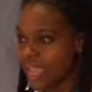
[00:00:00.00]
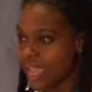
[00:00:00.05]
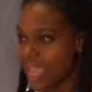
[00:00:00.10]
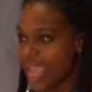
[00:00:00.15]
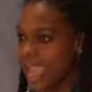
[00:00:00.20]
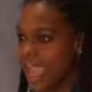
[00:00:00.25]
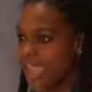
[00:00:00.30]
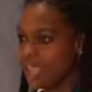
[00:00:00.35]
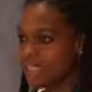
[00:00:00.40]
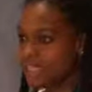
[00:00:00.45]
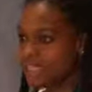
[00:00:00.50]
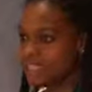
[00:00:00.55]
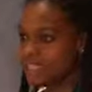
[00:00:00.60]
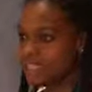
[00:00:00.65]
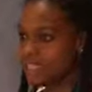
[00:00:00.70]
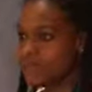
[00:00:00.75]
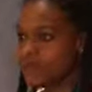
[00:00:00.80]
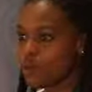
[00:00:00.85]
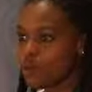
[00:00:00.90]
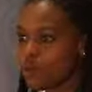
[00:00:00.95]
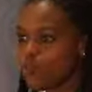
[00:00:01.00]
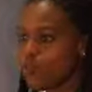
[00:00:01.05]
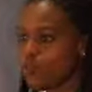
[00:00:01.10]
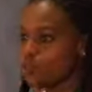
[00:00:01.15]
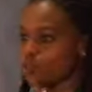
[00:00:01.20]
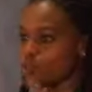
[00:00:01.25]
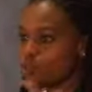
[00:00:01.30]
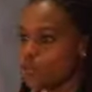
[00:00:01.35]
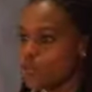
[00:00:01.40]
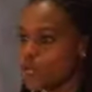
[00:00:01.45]
and they also
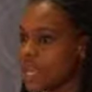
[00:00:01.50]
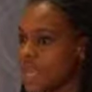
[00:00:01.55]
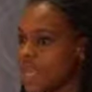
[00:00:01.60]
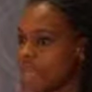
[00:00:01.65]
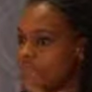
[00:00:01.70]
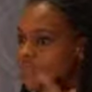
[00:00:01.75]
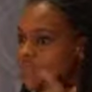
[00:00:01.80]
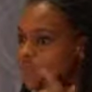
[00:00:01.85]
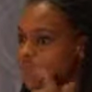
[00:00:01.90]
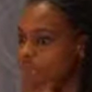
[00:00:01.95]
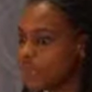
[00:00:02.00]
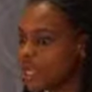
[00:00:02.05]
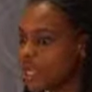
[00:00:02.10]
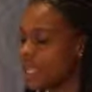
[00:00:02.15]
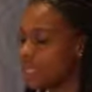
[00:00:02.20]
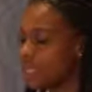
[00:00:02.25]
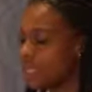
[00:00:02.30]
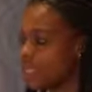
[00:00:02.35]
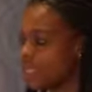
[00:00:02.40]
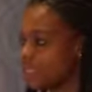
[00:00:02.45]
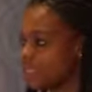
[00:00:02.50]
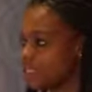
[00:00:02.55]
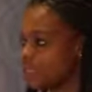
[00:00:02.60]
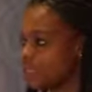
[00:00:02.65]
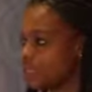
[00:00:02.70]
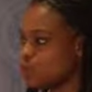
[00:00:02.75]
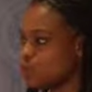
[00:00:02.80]
don't have a way yet